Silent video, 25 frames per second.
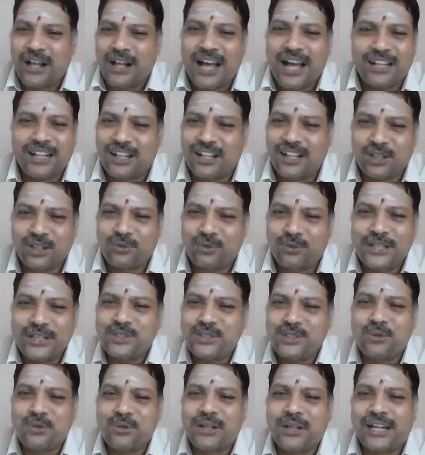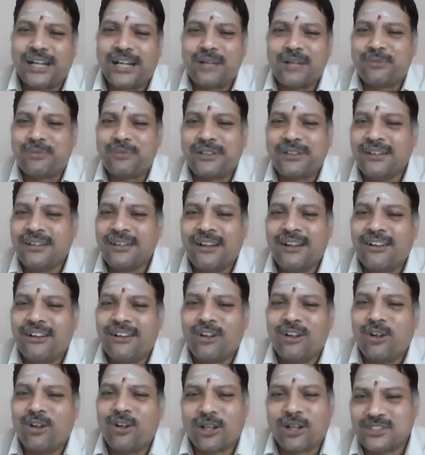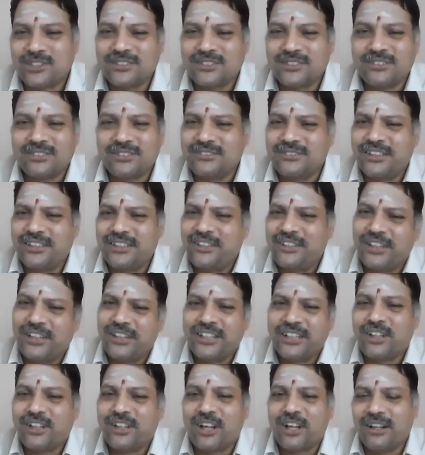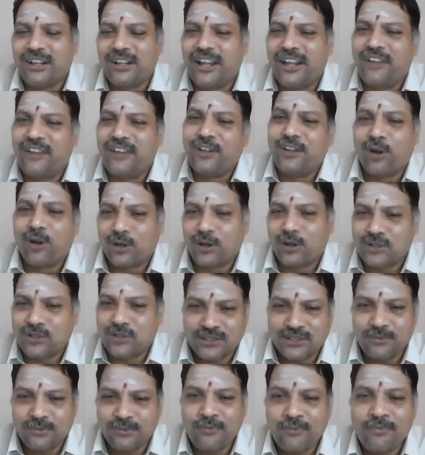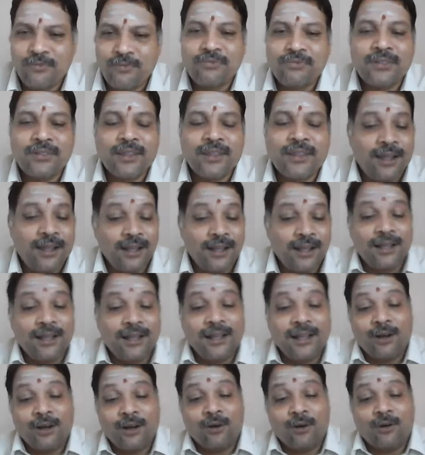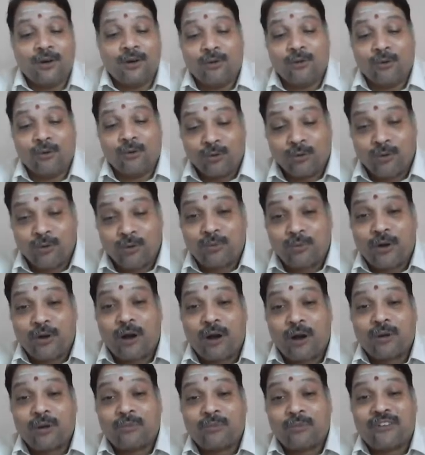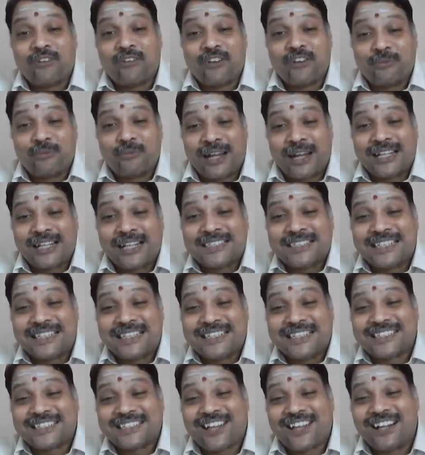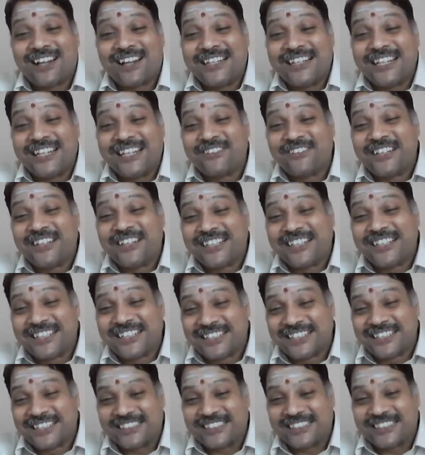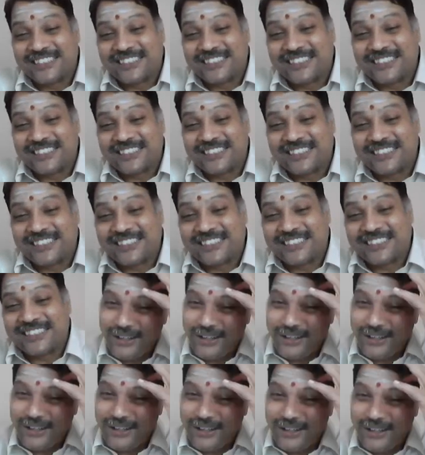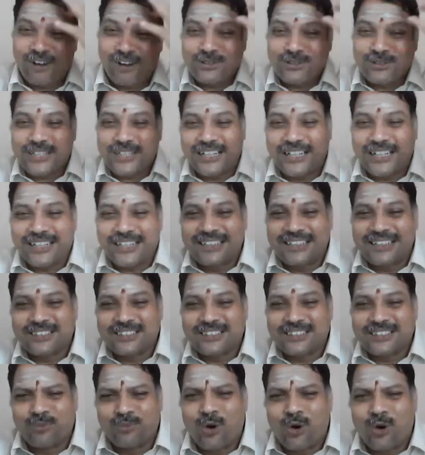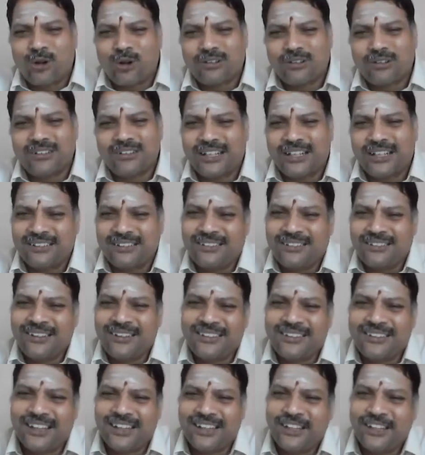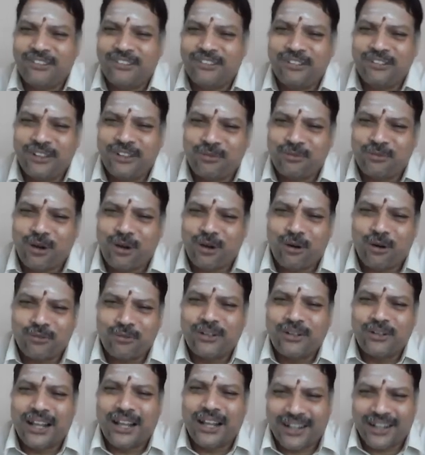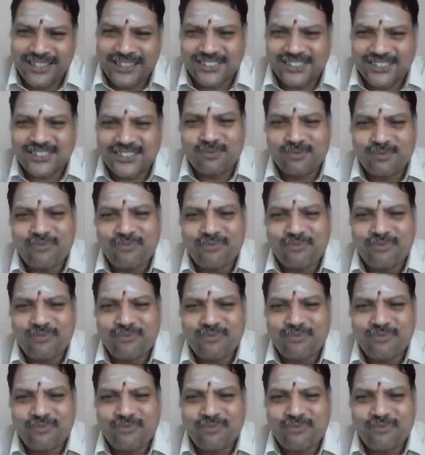Otherwise, you will end up in loss. He will incur heavy loss. One more problem of a manager is called liquidity risk. It may be outstanding is more than the liquidity problem will arise.